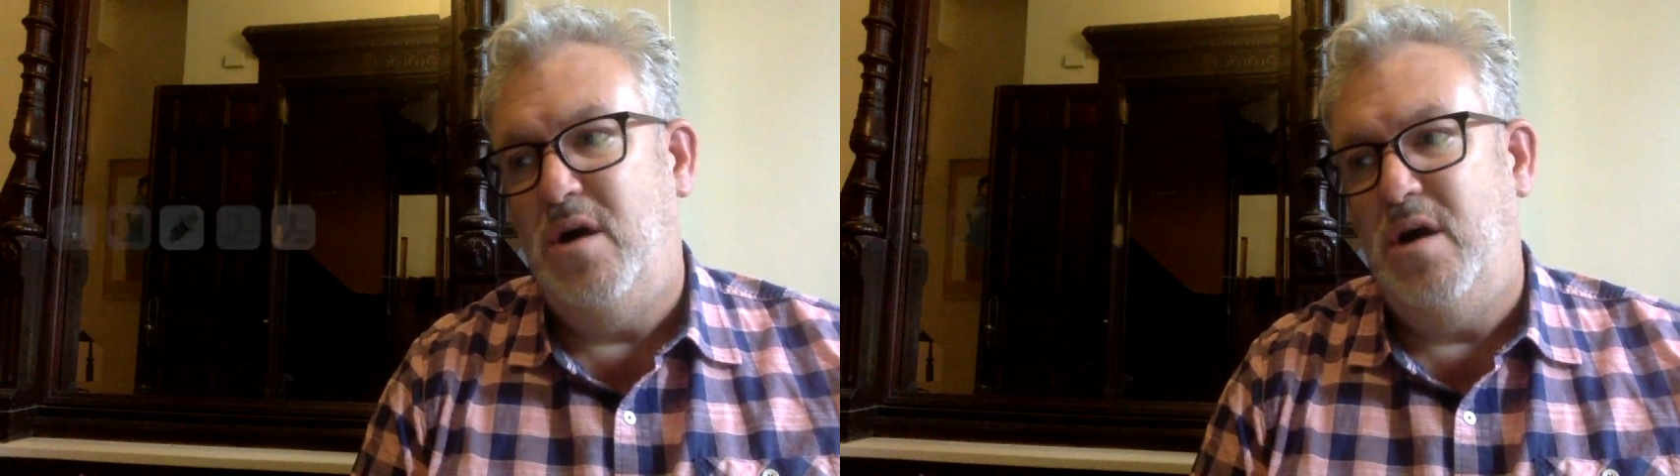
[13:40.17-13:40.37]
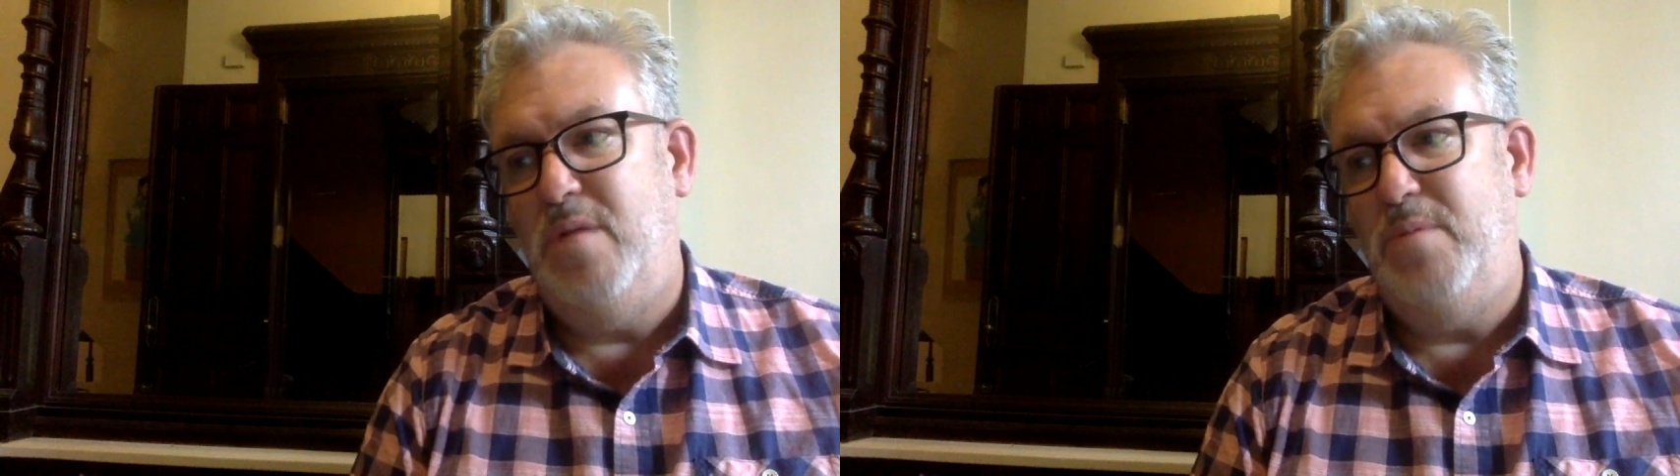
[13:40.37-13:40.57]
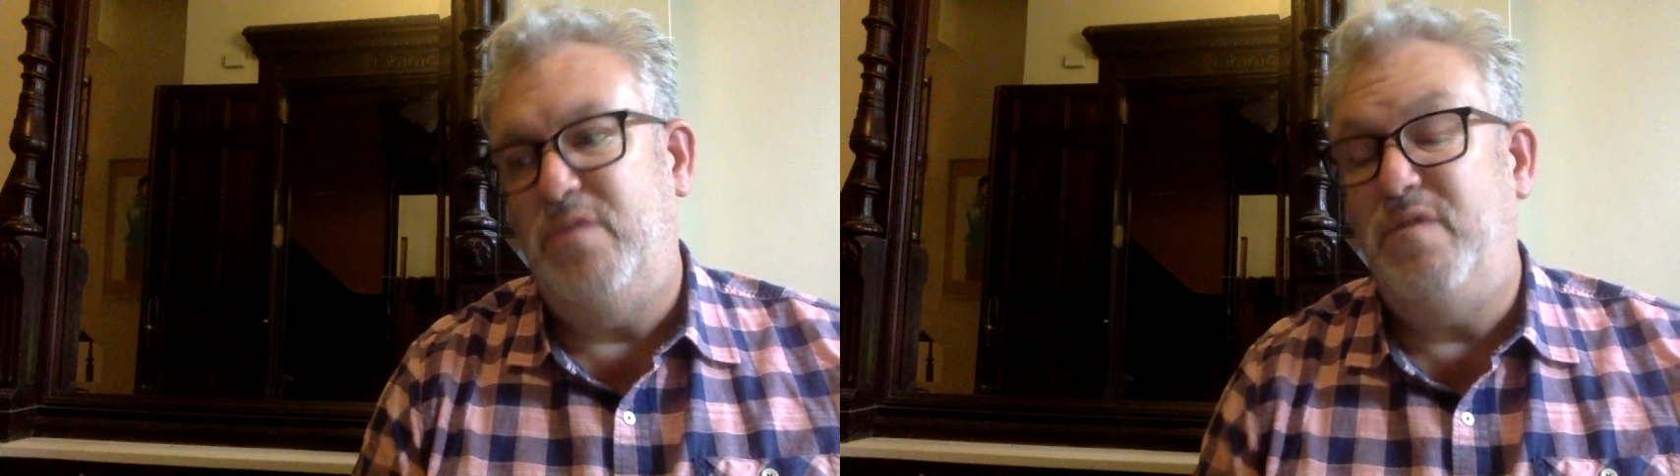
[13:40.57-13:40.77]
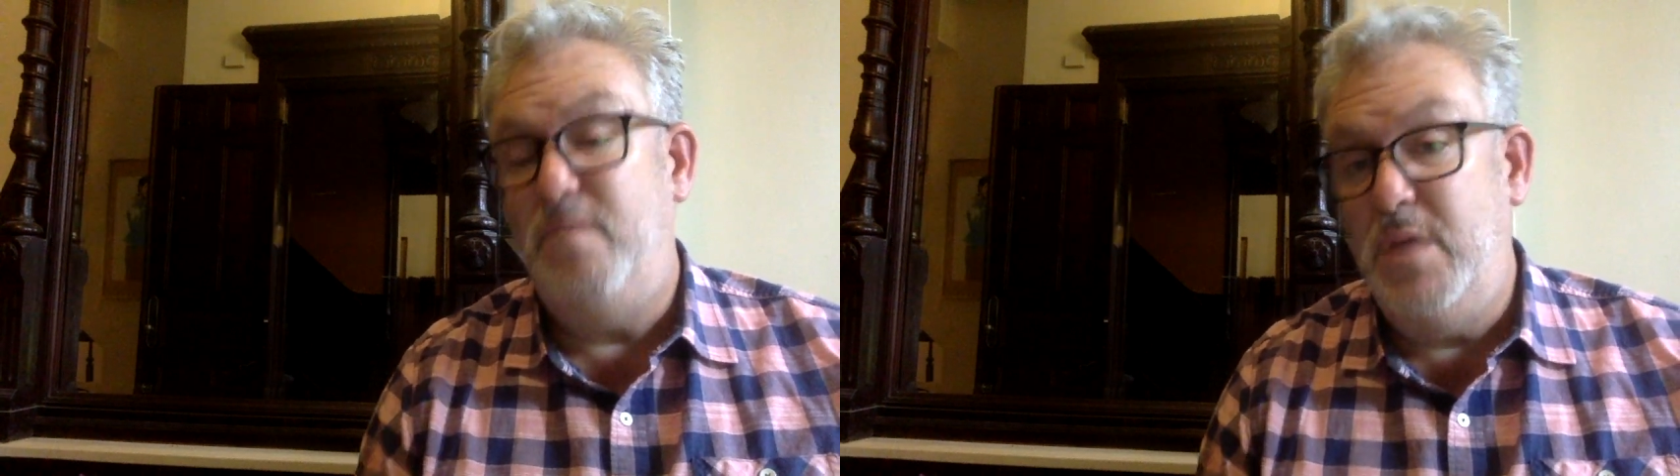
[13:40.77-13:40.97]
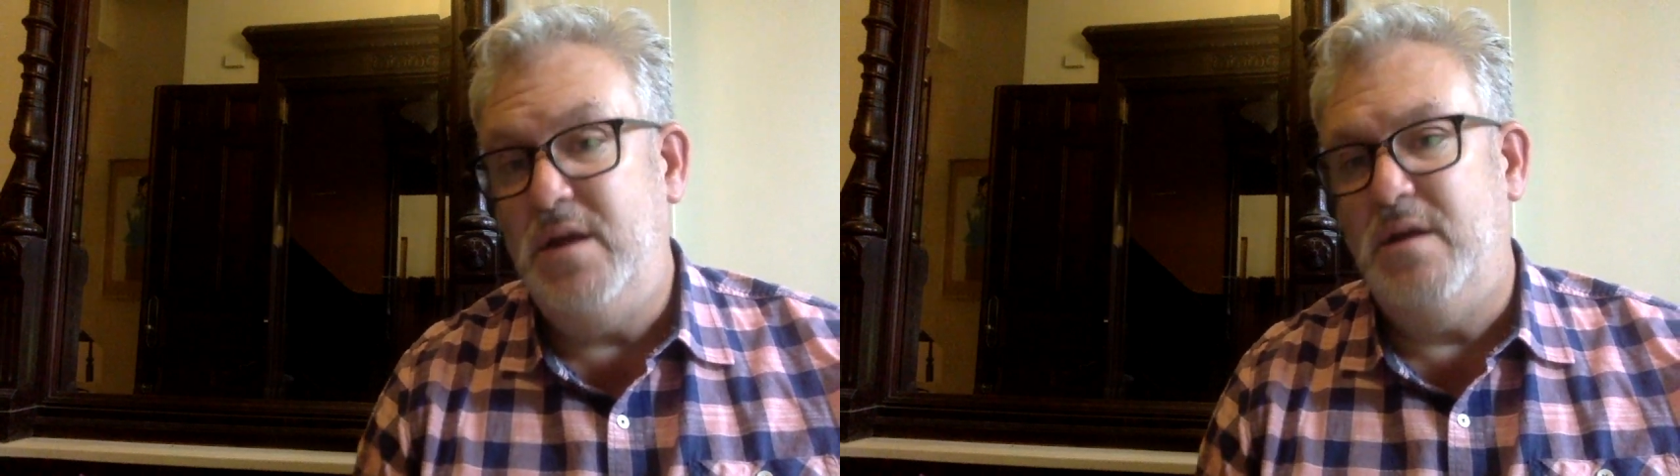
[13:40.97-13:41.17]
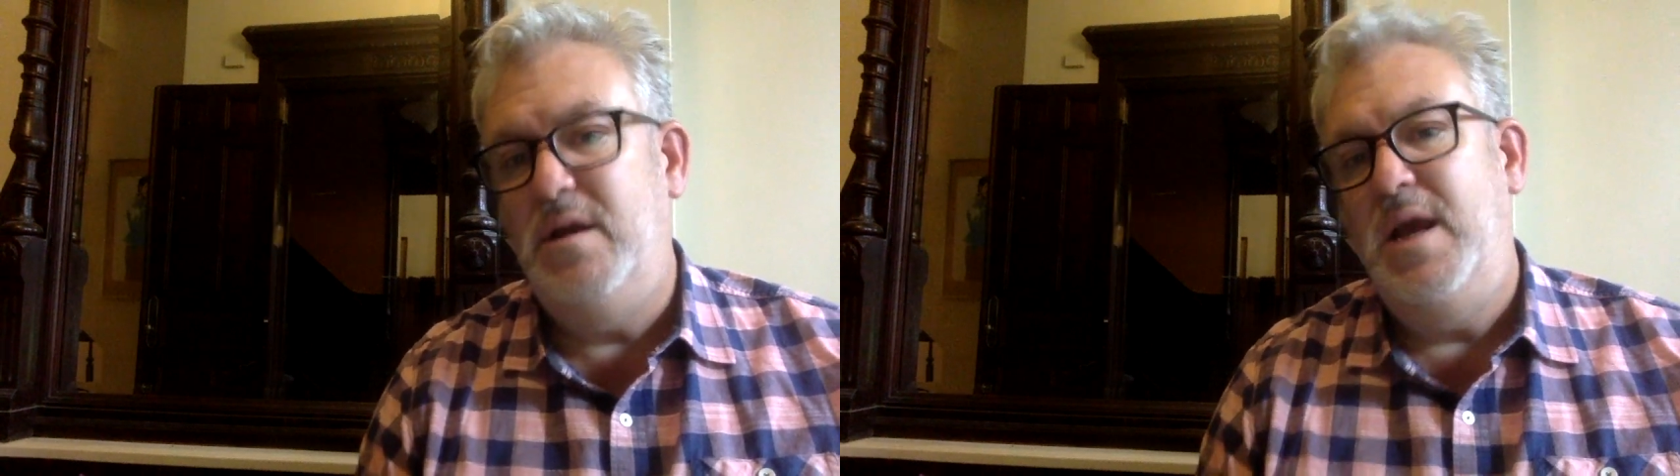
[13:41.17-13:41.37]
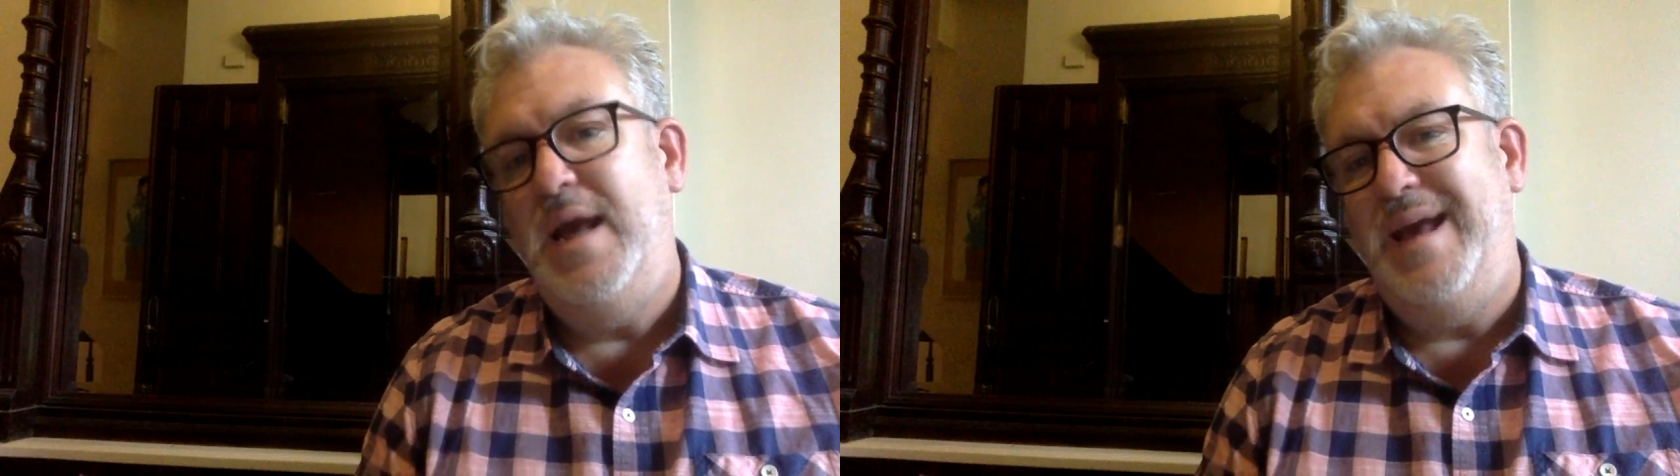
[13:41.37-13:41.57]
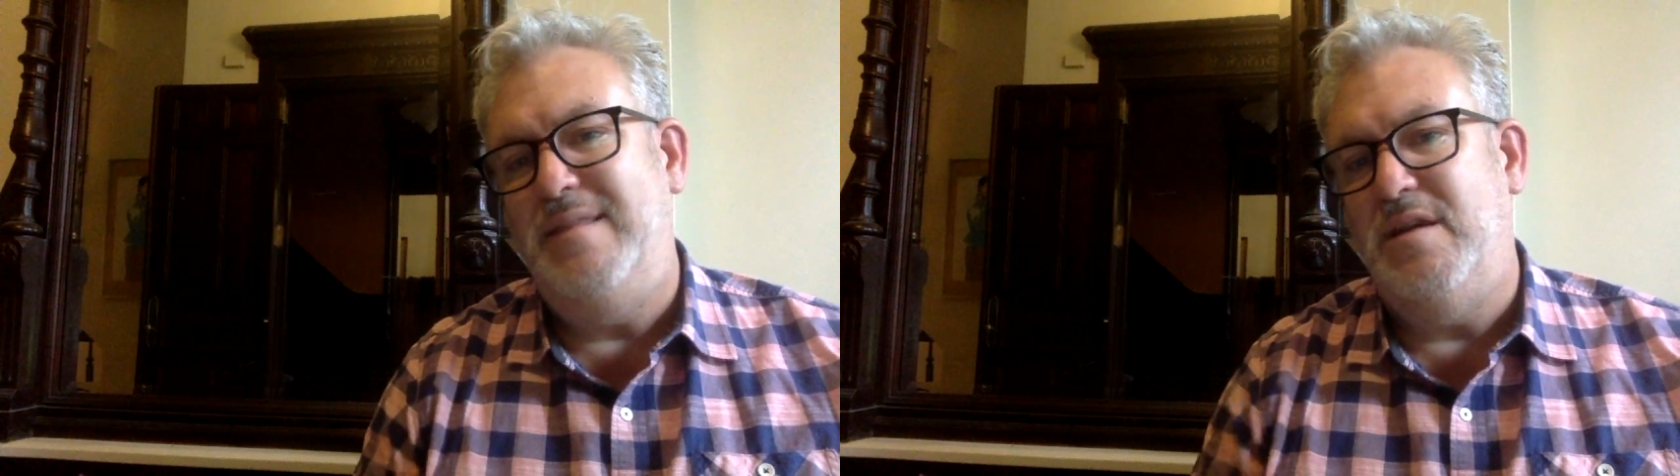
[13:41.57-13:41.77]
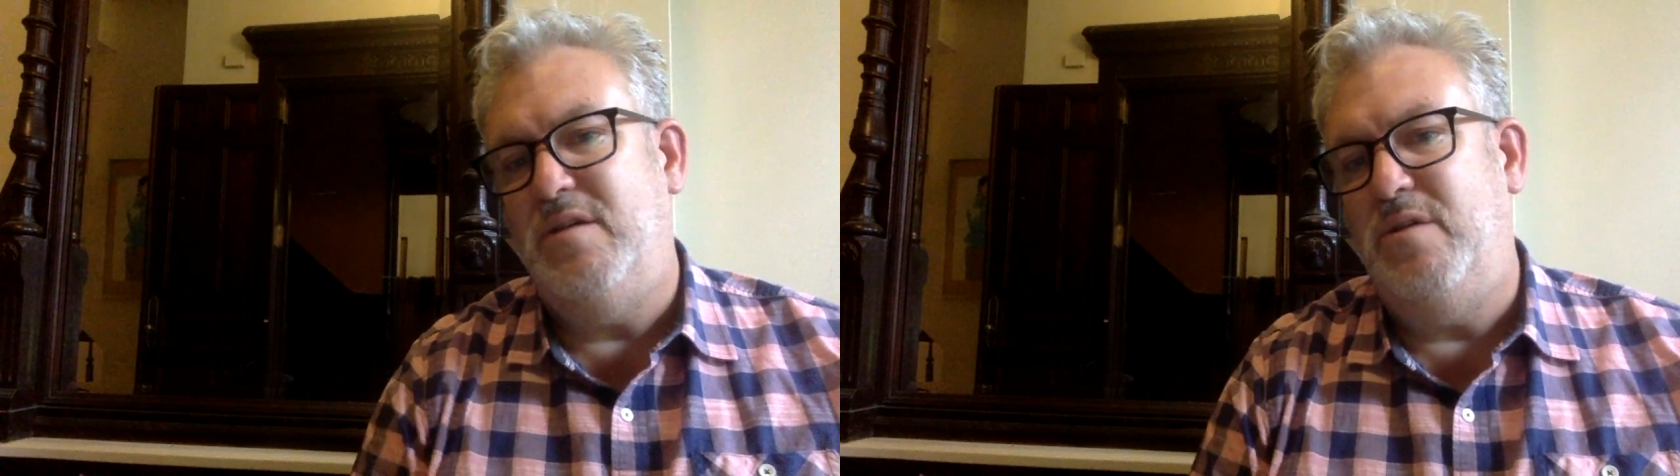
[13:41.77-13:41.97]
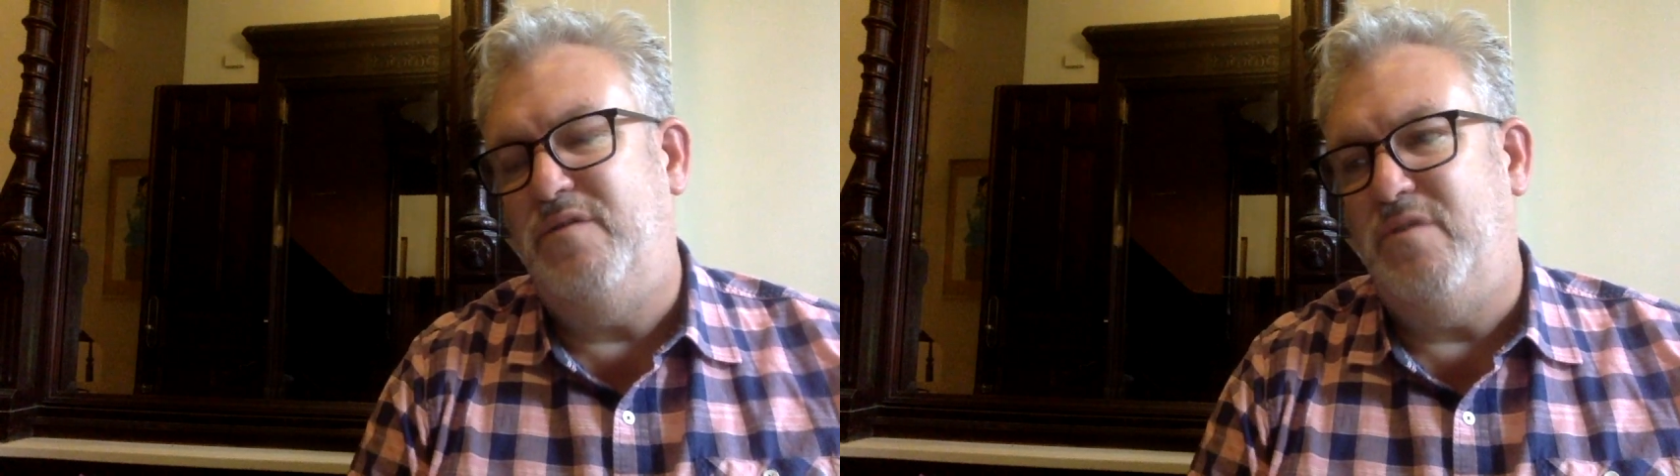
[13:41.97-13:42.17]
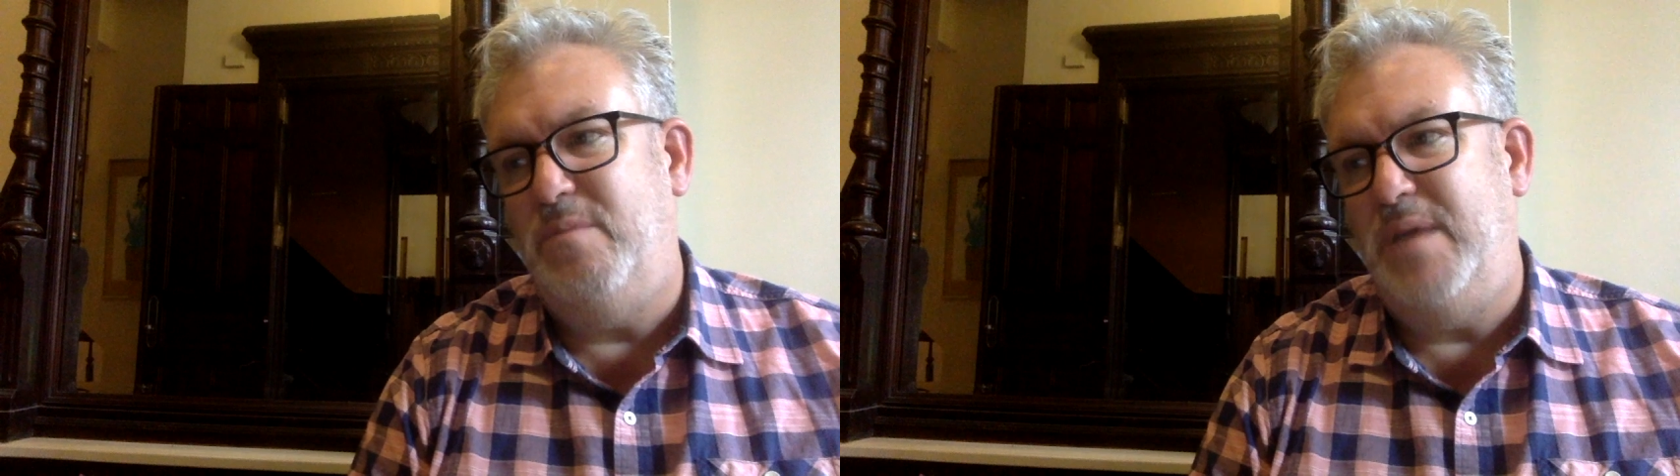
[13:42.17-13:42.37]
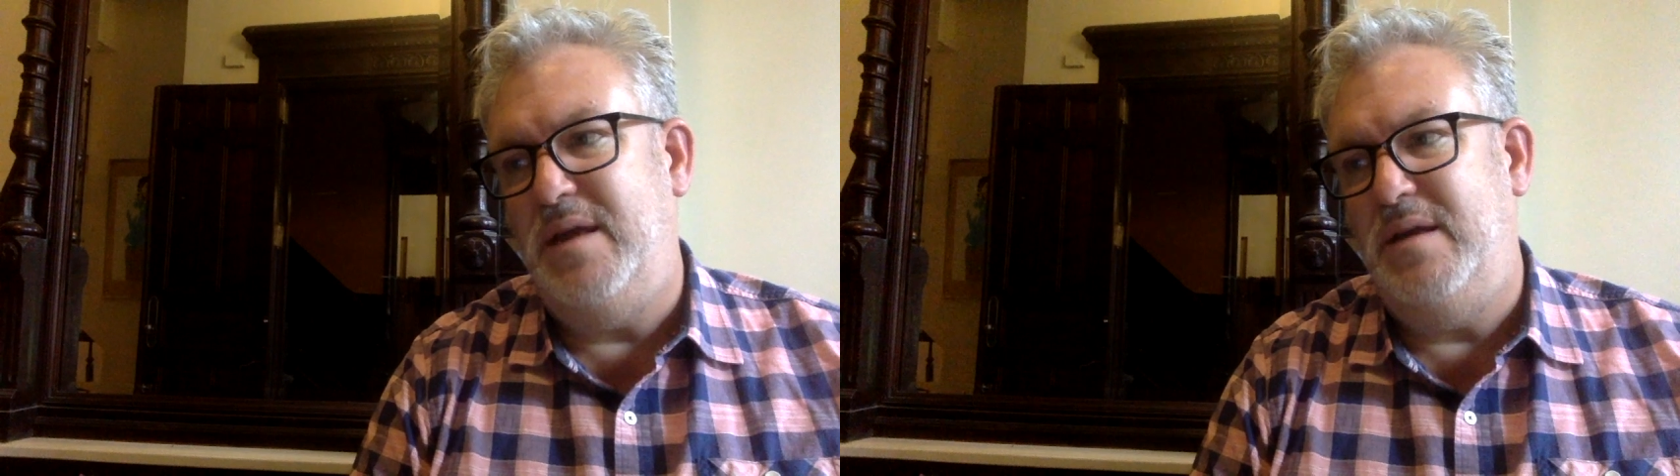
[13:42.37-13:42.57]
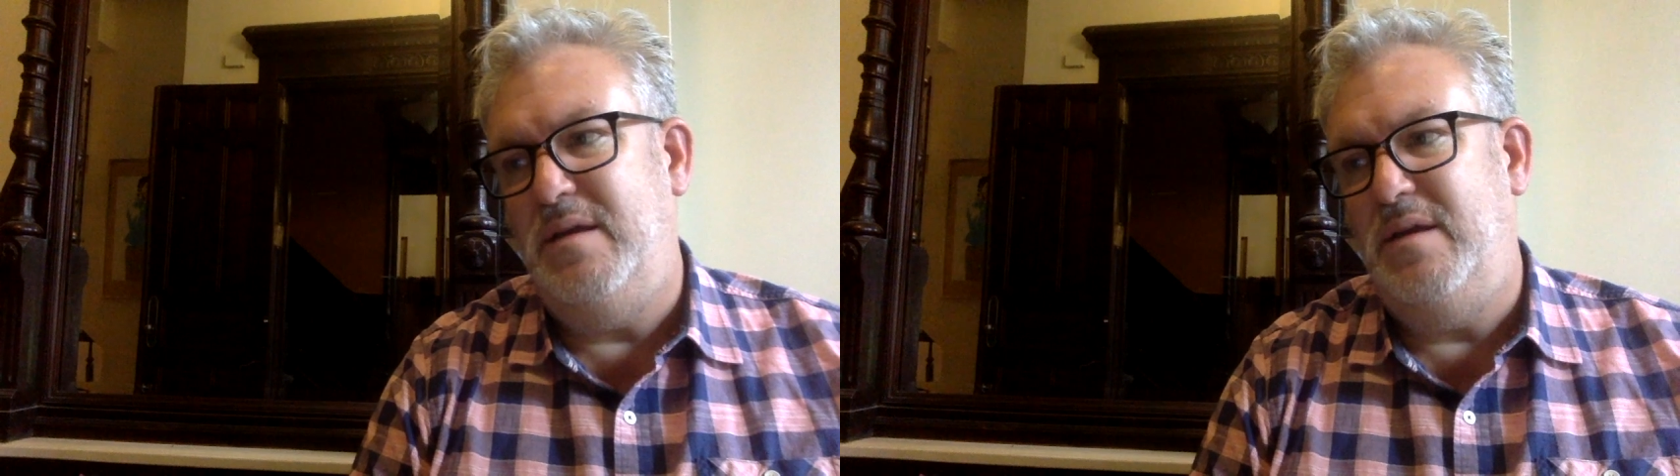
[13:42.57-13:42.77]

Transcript: are both familiar and they're good for me